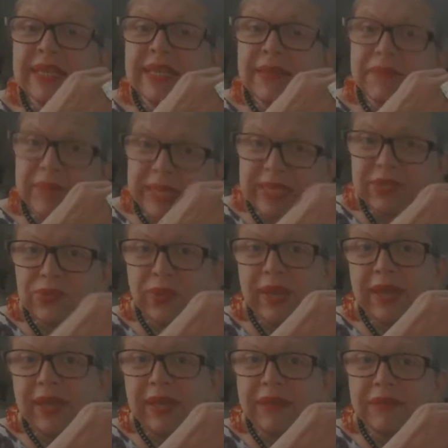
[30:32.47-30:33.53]

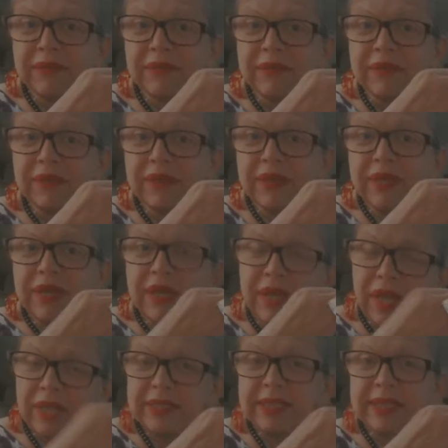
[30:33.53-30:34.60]
Venezuela.
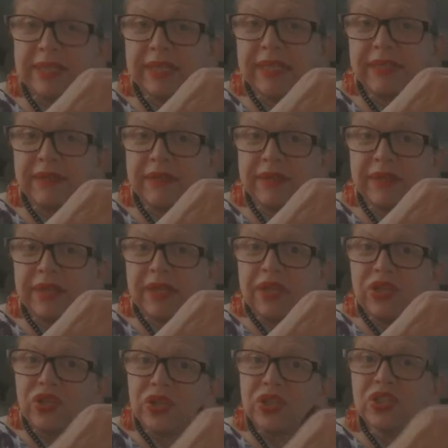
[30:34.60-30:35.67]
Constantly.
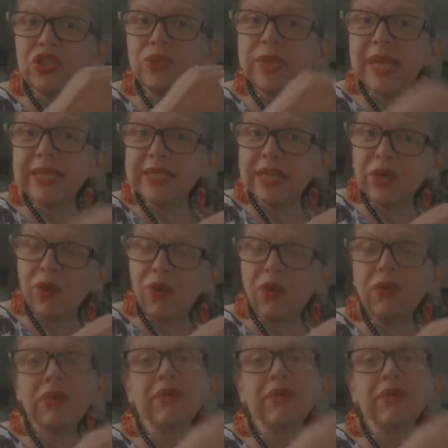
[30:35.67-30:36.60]
Just two days ago,